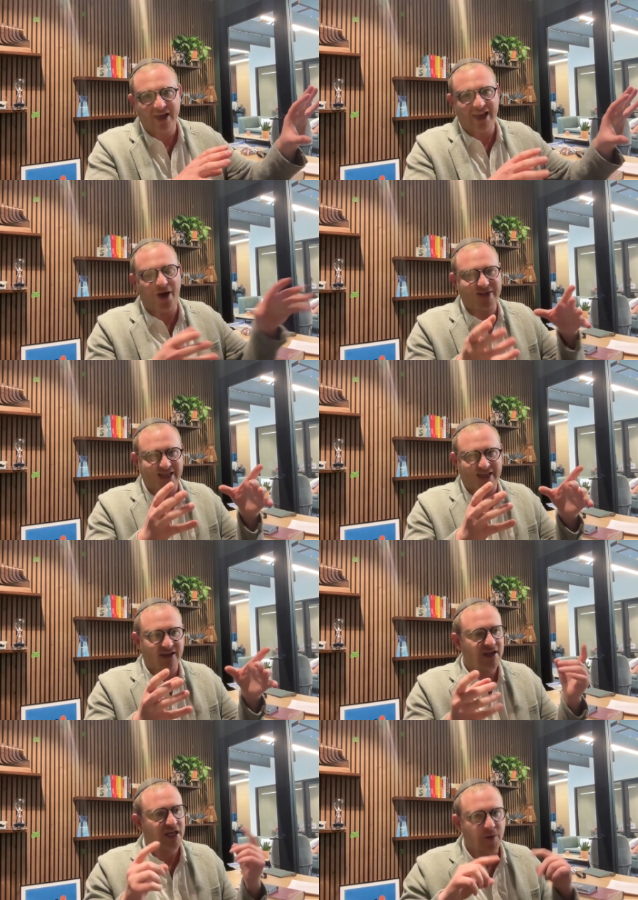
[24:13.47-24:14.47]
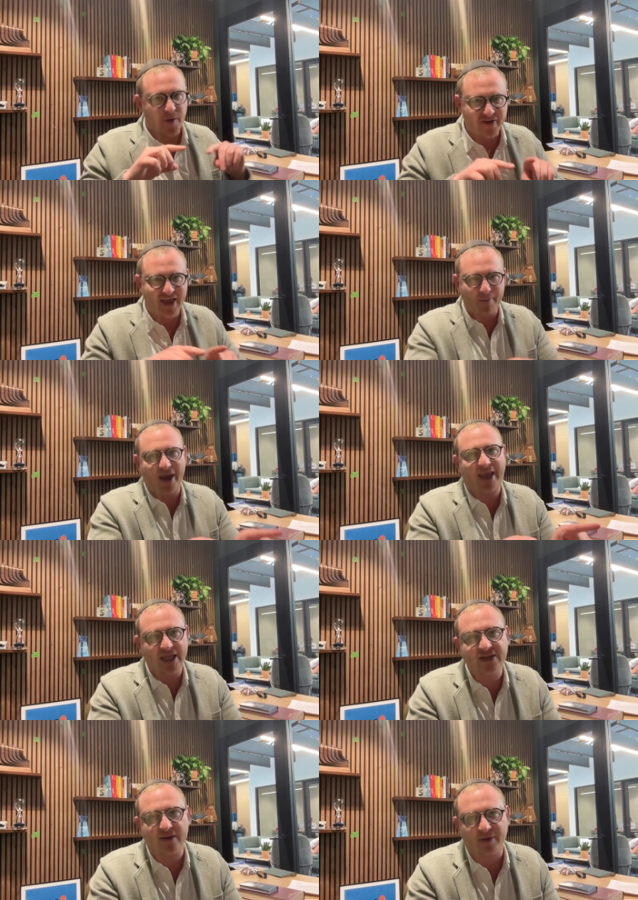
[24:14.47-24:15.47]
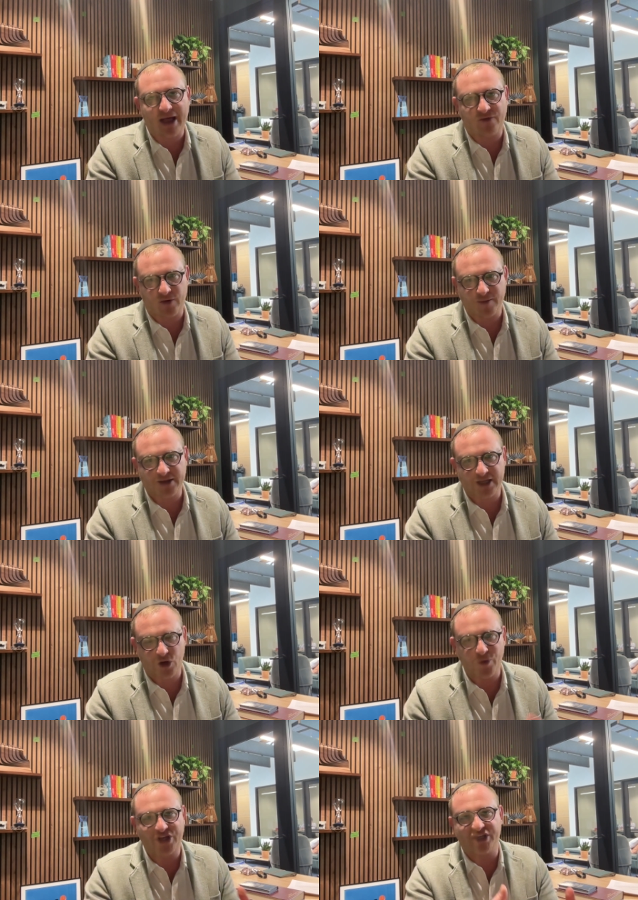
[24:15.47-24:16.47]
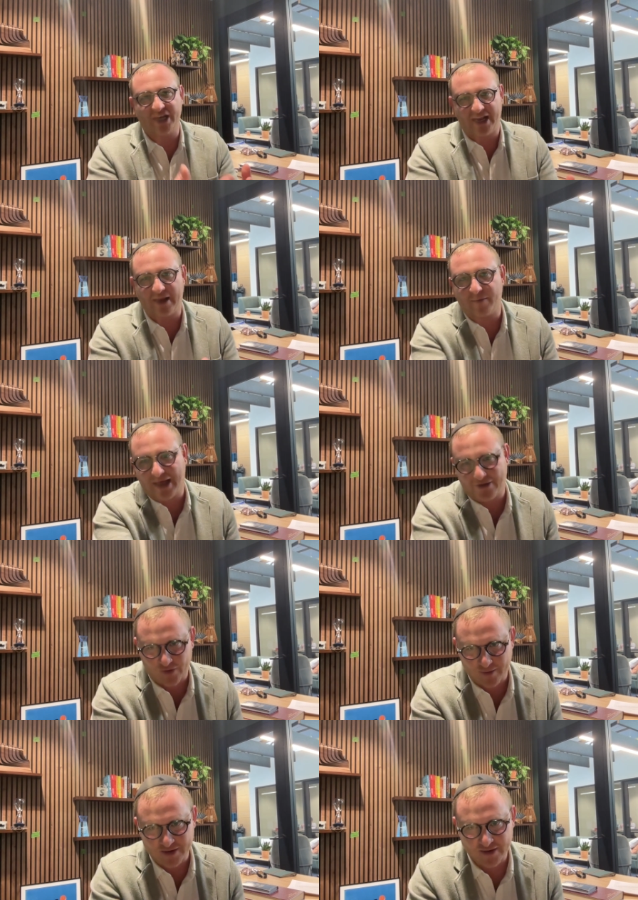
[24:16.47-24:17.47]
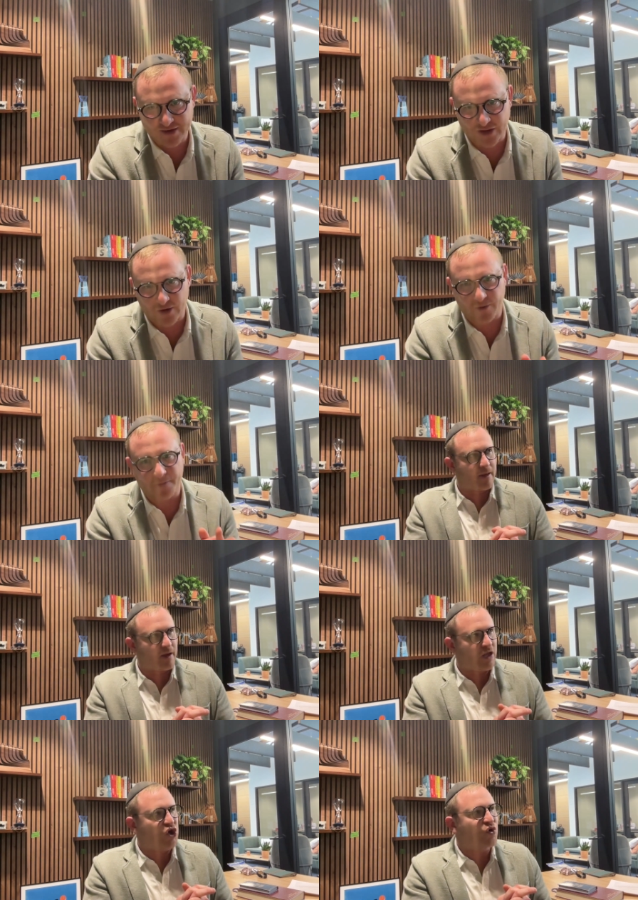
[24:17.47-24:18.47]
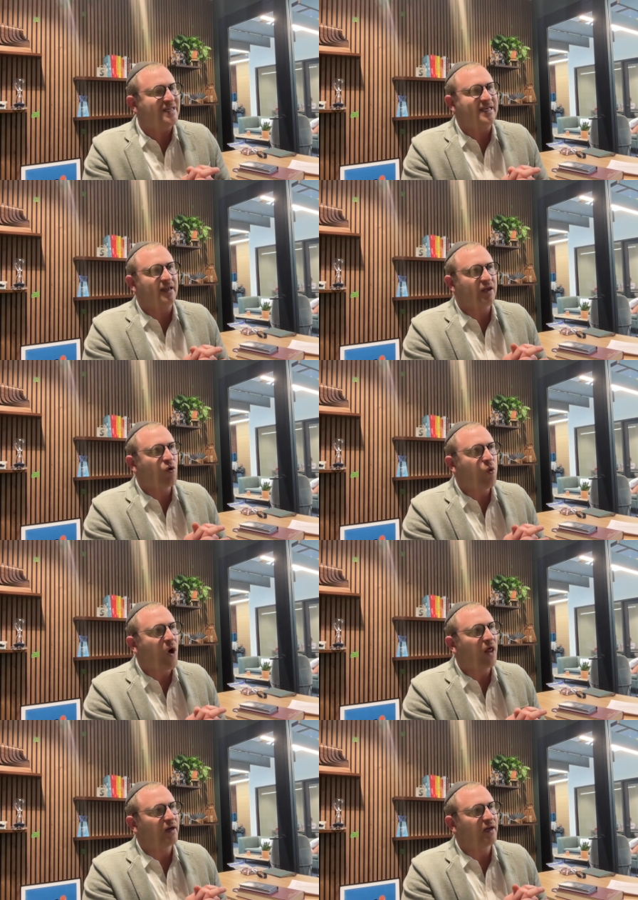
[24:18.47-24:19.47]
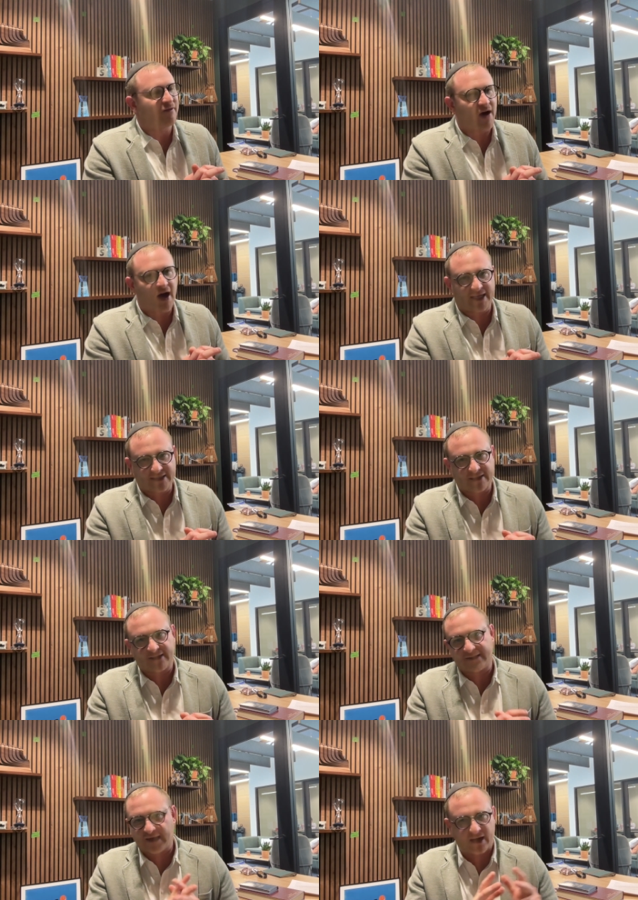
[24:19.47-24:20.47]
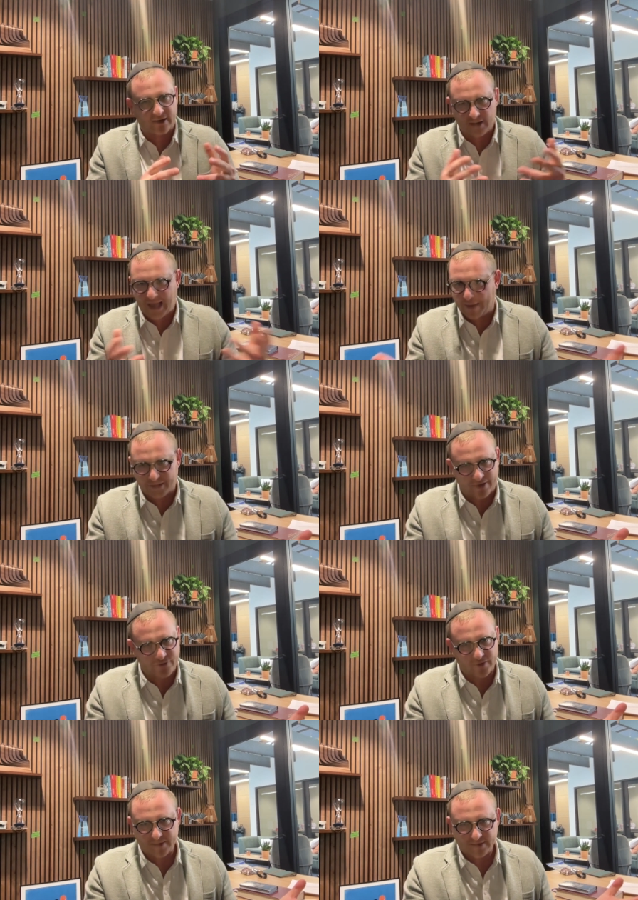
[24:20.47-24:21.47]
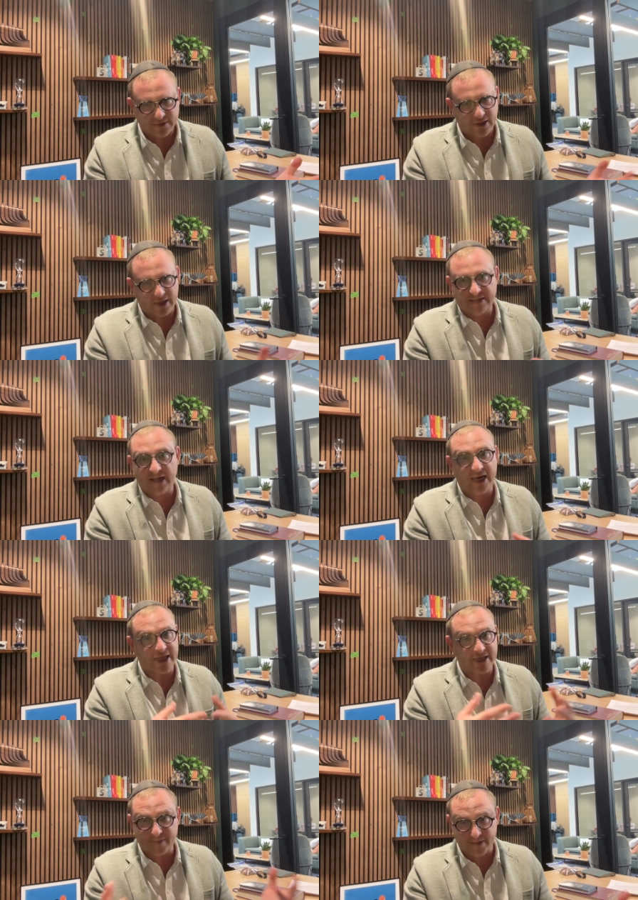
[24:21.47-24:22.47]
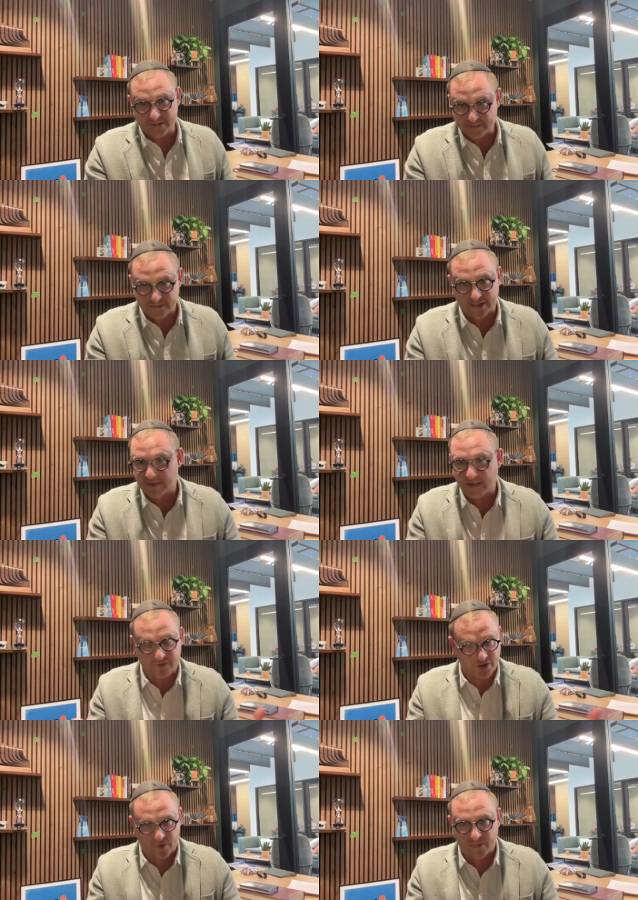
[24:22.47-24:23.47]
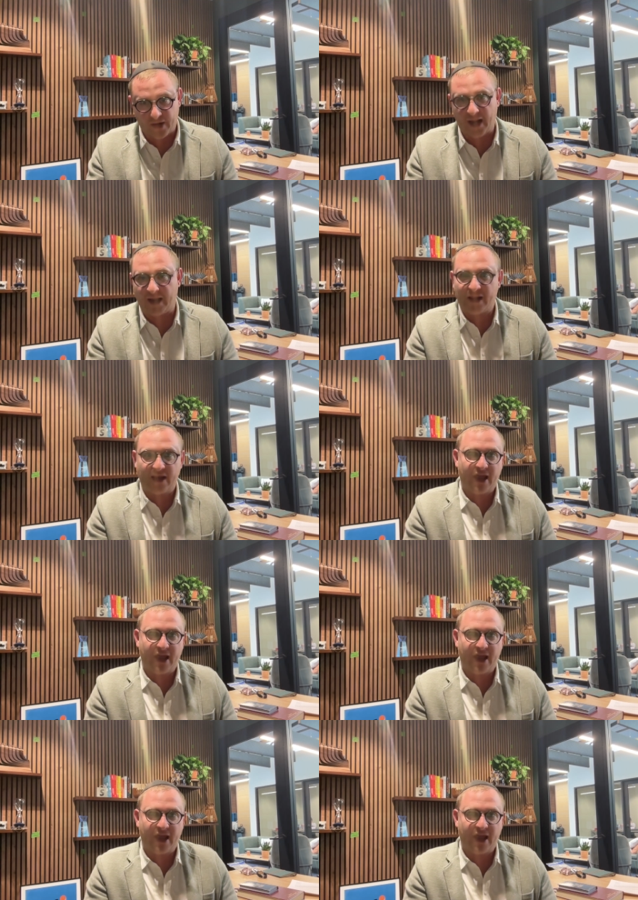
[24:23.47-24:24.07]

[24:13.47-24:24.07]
now it's like can we feed that back into the platforms and enrich data in platforms? So increasing the quality of audiences inside ad platforms, inside ESPs like Klaviyo, right?